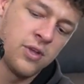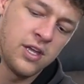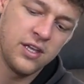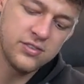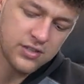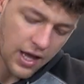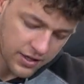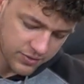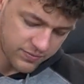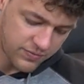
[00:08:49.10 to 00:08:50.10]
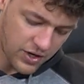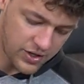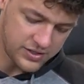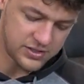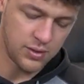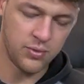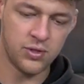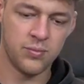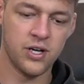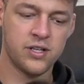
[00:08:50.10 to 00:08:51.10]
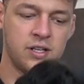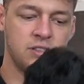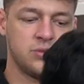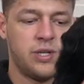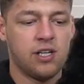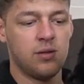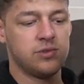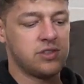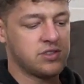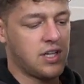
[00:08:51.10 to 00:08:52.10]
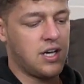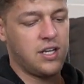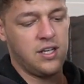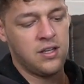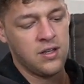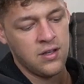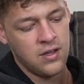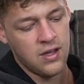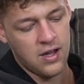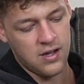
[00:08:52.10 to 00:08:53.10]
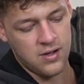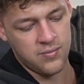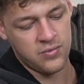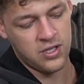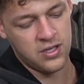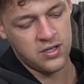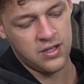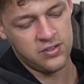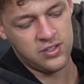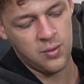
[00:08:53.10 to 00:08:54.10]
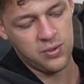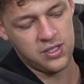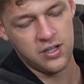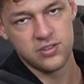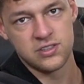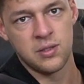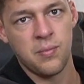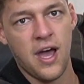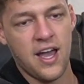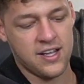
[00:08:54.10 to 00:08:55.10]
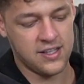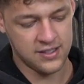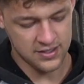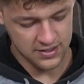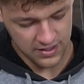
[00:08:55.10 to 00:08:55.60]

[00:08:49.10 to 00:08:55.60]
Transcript: He's got very similar markings when it comes to Scotty. Nice tippy toes in the back,